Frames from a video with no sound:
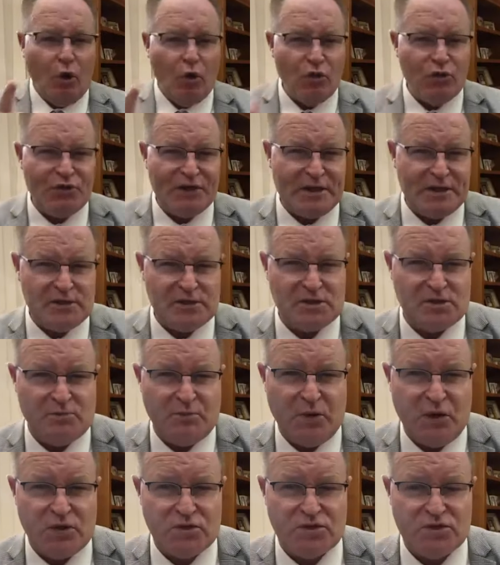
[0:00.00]
all things are
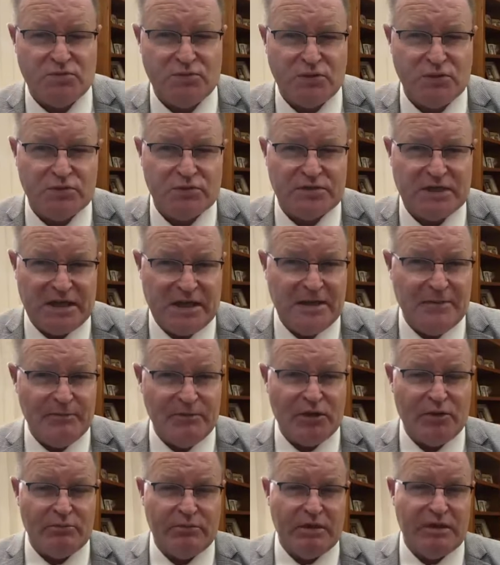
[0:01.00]
possible to him that